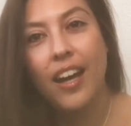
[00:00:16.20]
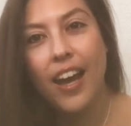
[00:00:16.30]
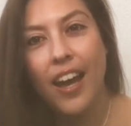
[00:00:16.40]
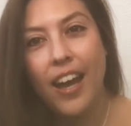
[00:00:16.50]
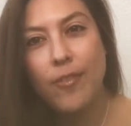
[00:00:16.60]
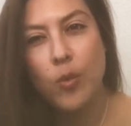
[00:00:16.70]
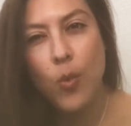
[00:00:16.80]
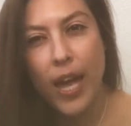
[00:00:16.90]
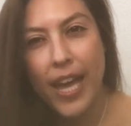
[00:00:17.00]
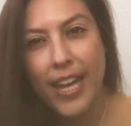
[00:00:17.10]
have a
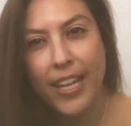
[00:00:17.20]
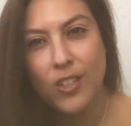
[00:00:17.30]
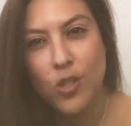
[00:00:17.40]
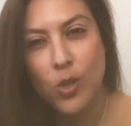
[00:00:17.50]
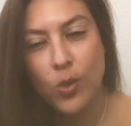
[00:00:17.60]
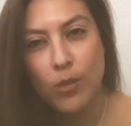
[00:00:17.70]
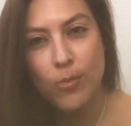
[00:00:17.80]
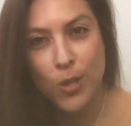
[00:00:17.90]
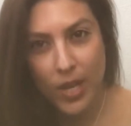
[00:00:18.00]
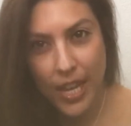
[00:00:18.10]
way to
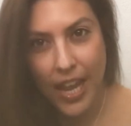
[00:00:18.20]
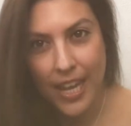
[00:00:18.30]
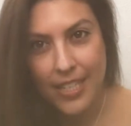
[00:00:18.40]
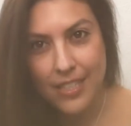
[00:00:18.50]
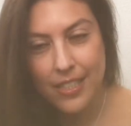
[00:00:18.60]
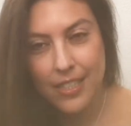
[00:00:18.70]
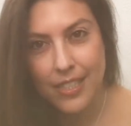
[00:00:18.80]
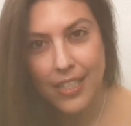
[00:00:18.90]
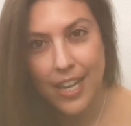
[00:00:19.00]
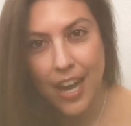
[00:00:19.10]
communicate
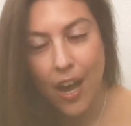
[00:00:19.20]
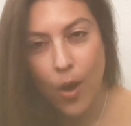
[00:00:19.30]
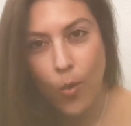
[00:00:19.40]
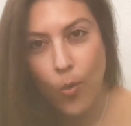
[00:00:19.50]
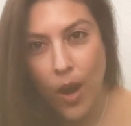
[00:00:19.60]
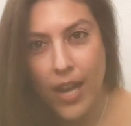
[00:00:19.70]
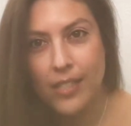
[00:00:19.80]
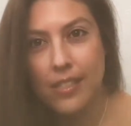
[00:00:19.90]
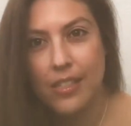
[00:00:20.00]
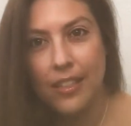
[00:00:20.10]

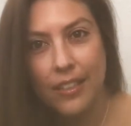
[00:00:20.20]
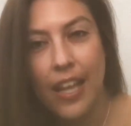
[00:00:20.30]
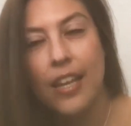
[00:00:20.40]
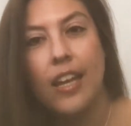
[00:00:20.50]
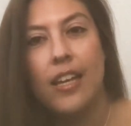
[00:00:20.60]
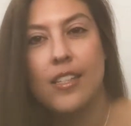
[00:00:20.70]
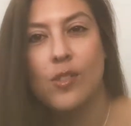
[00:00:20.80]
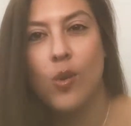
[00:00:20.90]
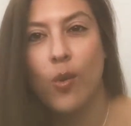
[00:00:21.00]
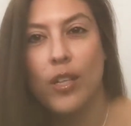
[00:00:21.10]
what Elena
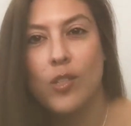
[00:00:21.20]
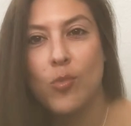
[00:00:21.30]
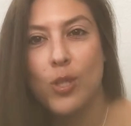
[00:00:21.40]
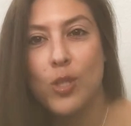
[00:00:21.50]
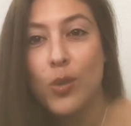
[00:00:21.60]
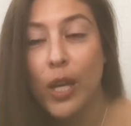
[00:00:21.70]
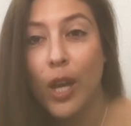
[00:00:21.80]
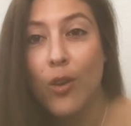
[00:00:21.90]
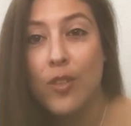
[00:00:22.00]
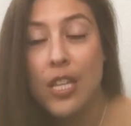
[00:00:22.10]
is going to be
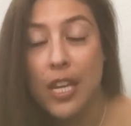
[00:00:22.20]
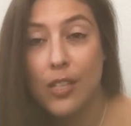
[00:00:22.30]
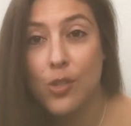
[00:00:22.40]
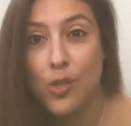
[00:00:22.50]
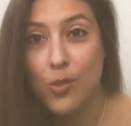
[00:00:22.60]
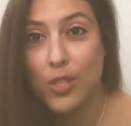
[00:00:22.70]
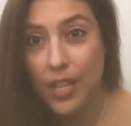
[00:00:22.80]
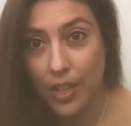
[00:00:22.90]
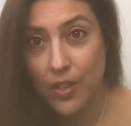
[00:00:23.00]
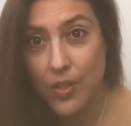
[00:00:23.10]
doing over the next 2
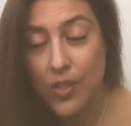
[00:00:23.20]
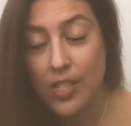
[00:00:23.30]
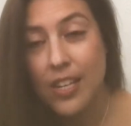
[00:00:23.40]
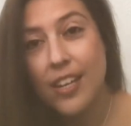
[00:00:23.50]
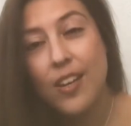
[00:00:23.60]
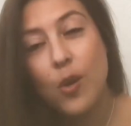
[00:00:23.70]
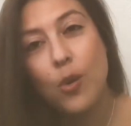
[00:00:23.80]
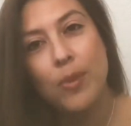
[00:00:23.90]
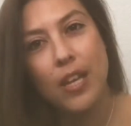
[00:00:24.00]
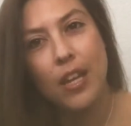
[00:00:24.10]
years.
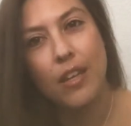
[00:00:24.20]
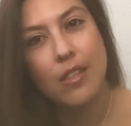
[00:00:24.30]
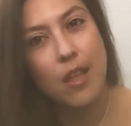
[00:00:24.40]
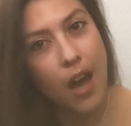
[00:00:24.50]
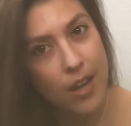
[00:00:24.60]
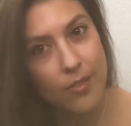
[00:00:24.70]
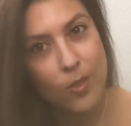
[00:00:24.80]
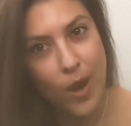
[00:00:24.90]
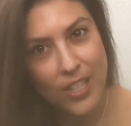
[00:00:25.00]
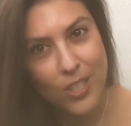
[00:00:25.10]
We've been getting a lot of
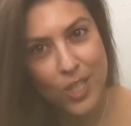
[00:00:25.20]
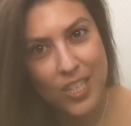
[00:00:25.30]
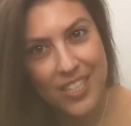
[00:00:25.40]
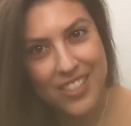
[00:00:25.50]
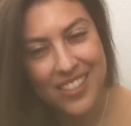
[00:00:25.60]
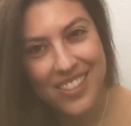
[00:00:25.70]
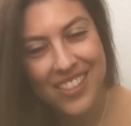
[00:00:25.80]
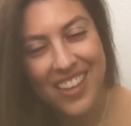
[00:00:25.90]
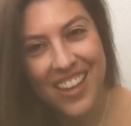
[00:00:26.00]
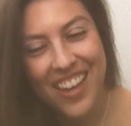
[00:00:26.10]
questions,
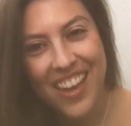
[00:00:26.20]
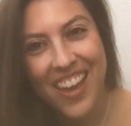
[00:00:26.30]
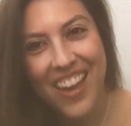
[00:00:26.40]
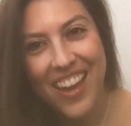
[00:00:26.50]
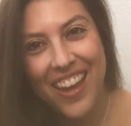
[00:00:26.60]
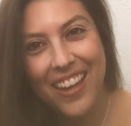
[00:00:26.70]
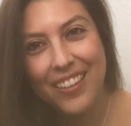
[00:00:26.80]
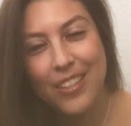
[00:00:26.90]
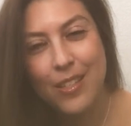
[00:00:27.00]
and